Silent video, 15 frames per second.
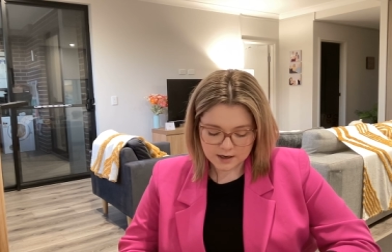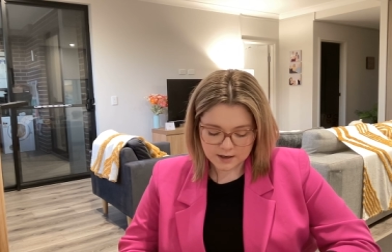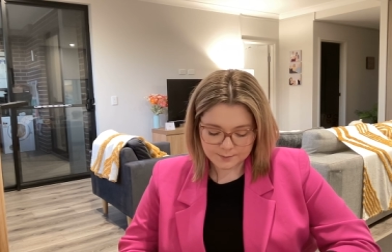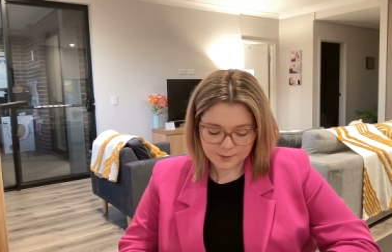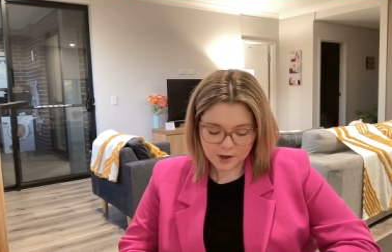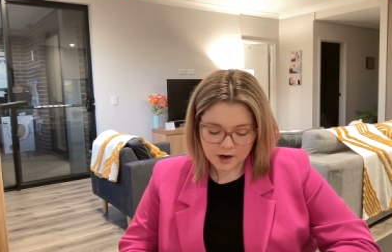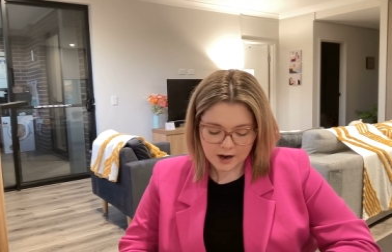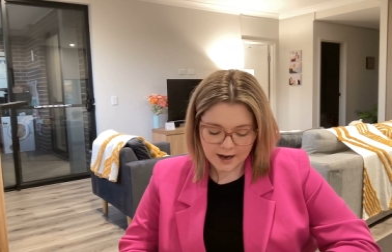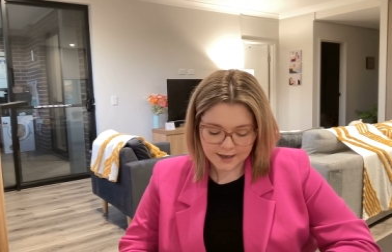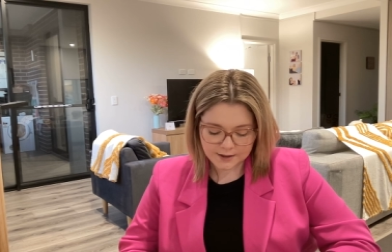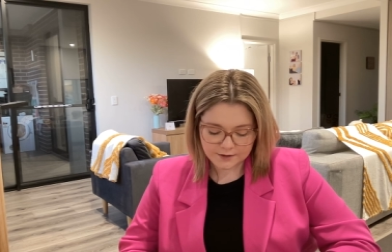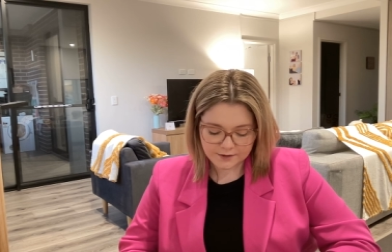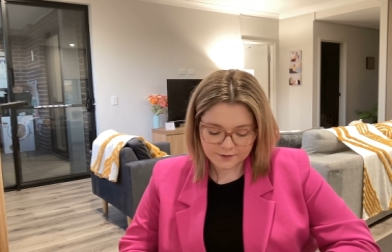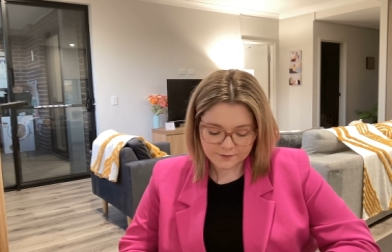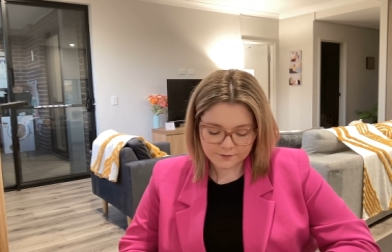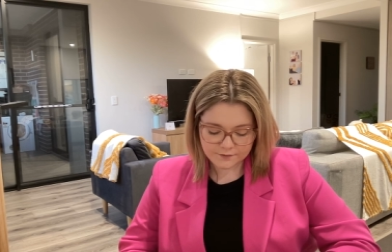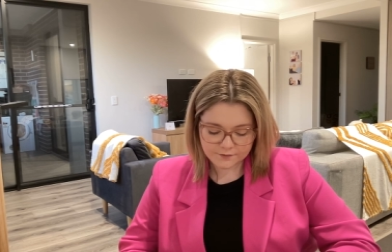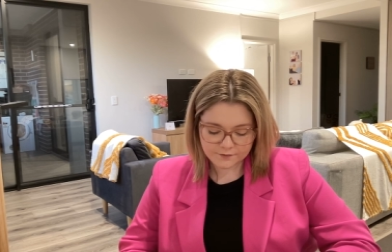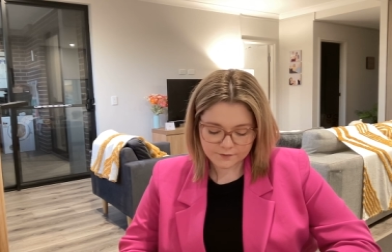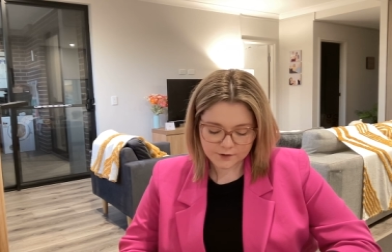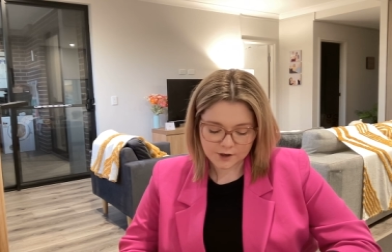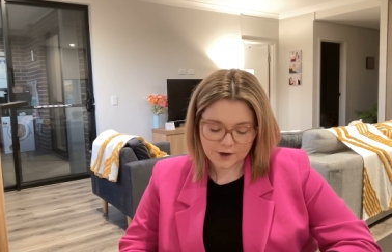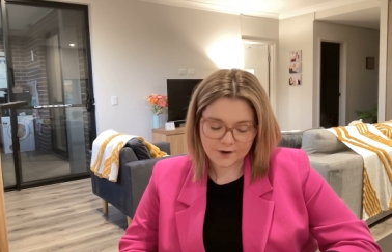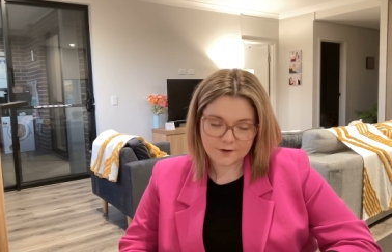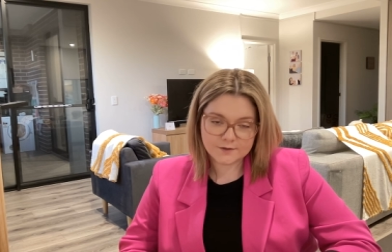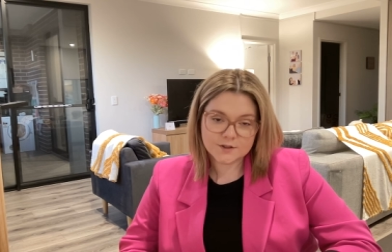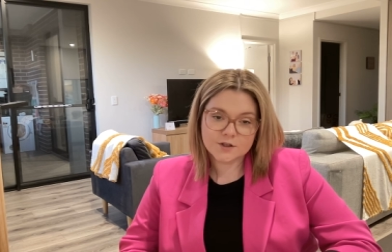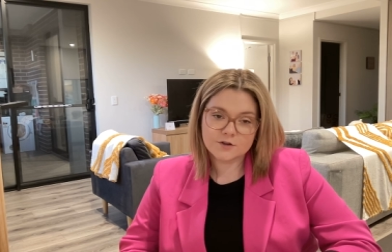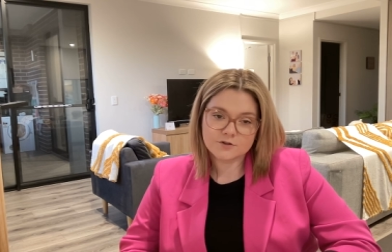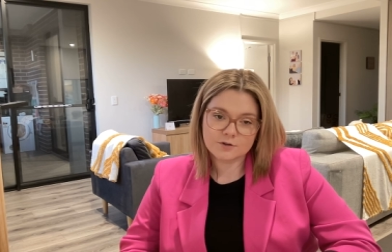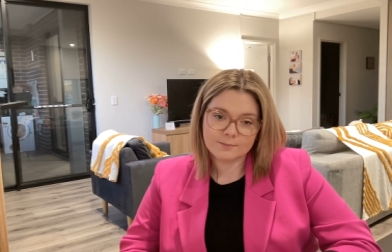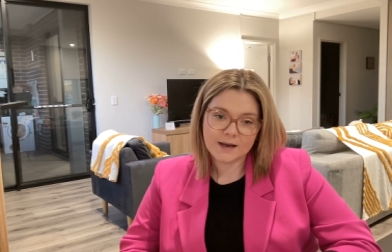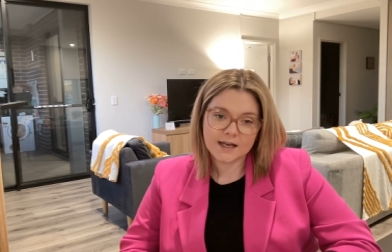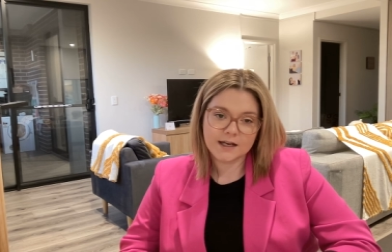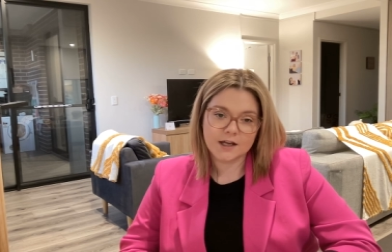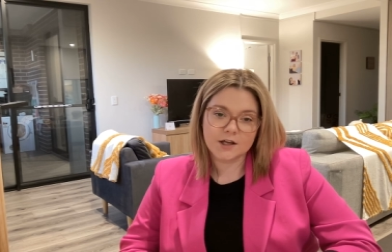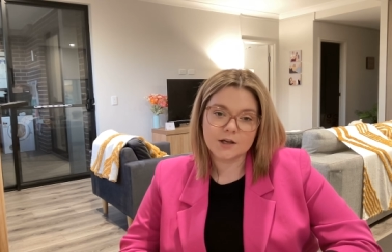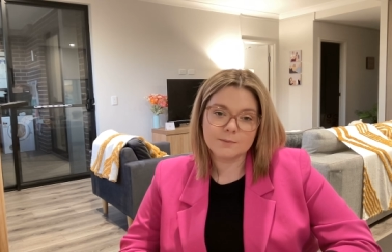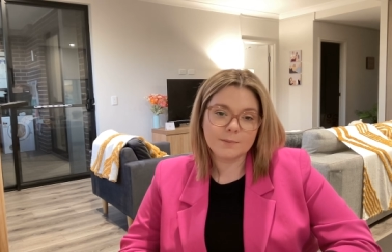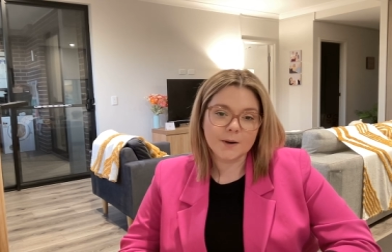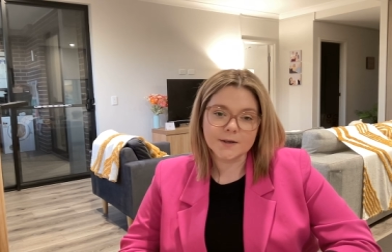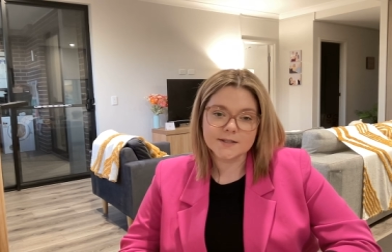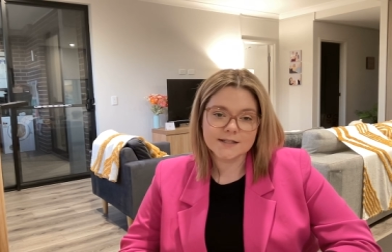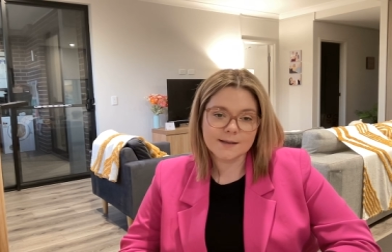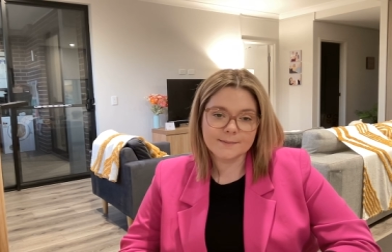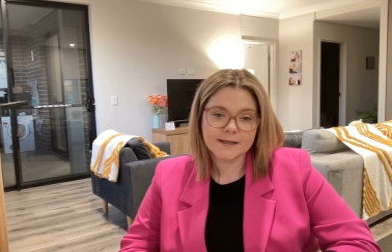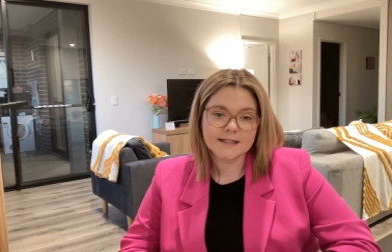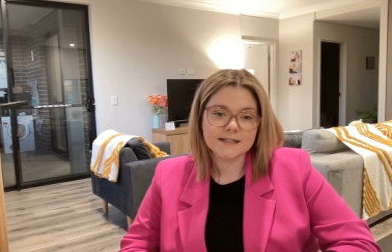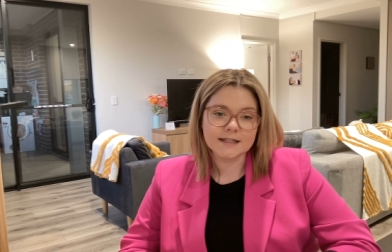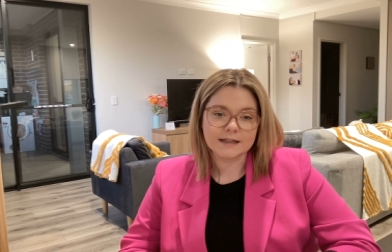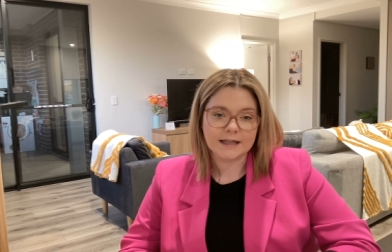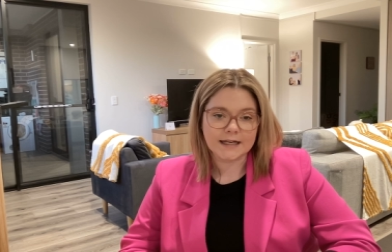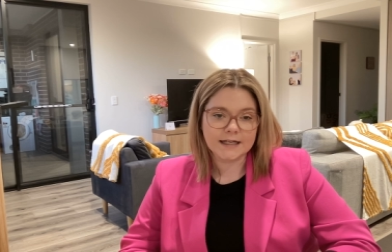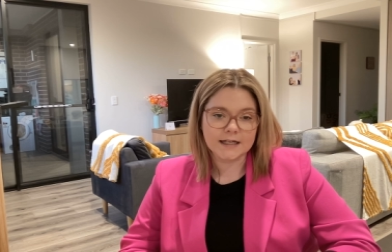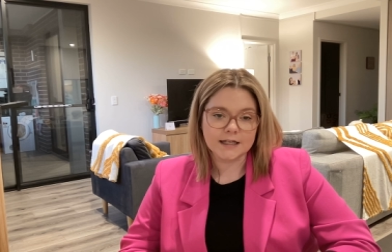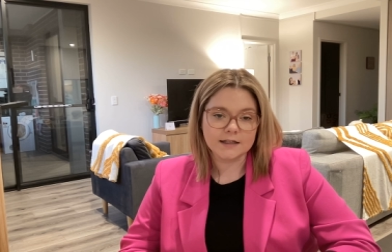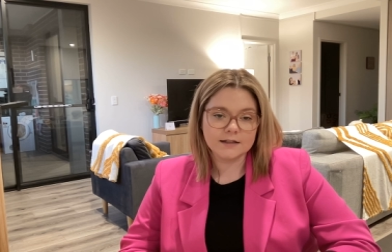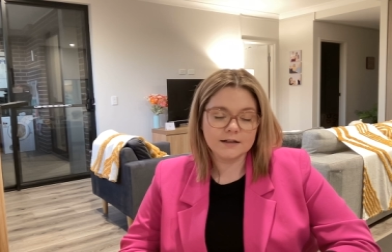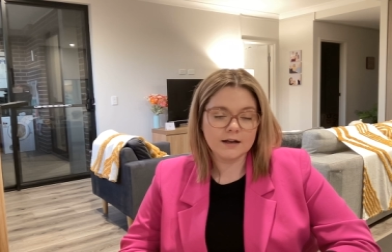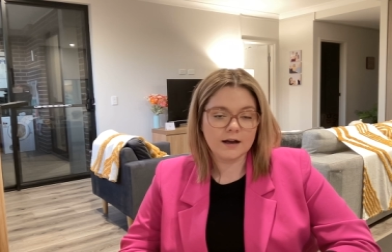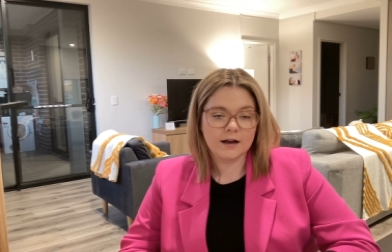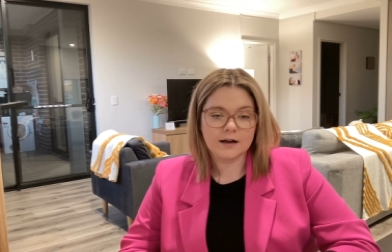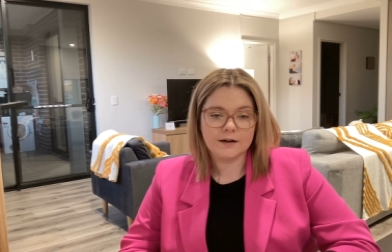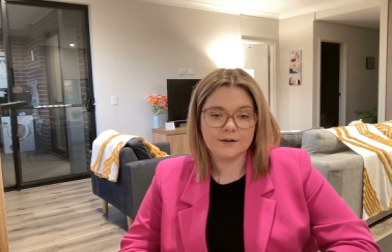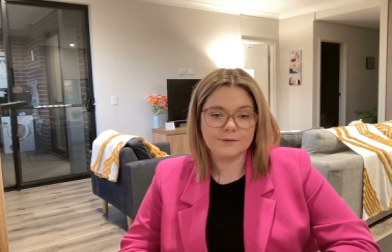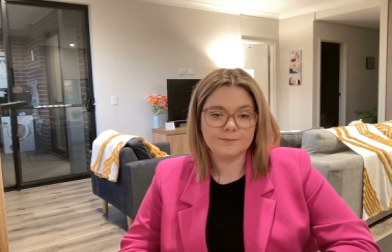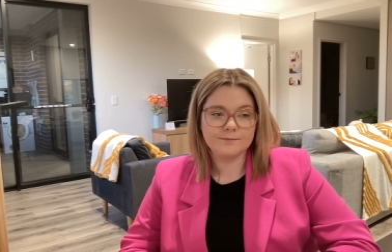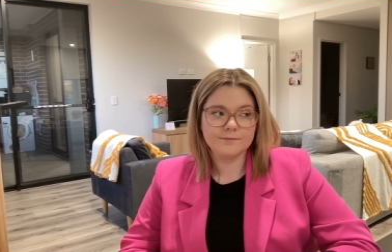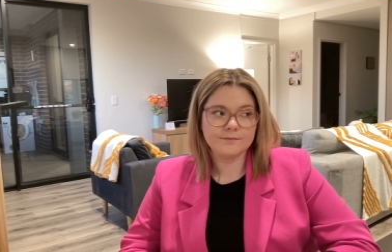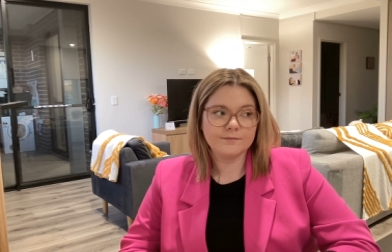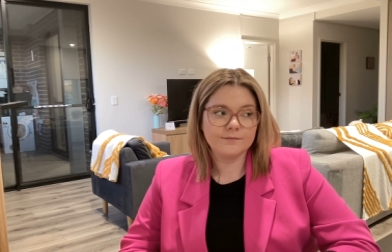I'm kind of, you know, on social media, you can post something and delete it, um,